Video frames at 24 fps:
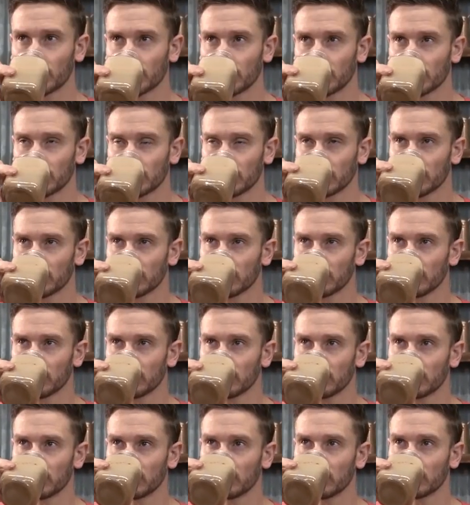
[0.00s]
in it, so it's now a
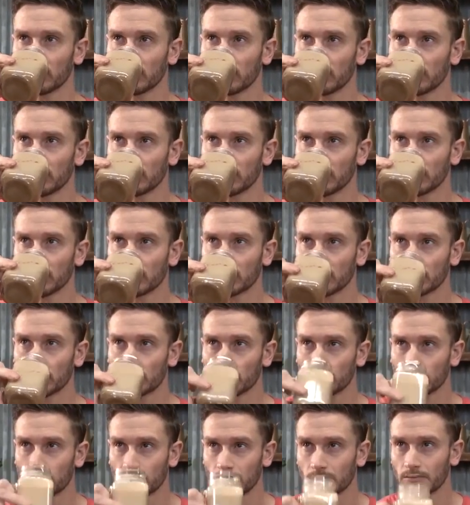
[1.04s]
meal replacement.
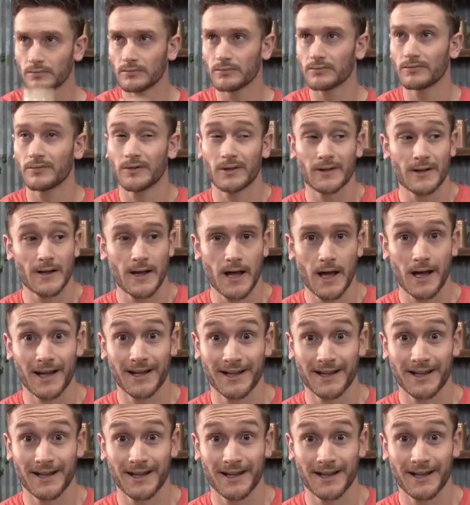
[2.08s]
Okay, the nice thing is the